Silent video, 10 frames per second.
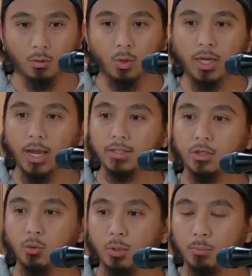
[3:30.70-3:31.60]
We as
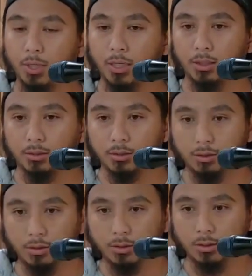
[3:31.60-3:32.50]
human beings,
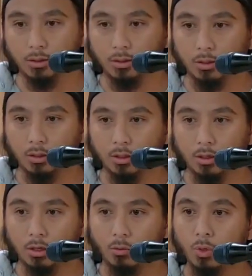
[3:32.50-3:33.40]

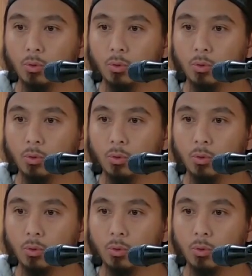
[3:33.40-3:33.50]
we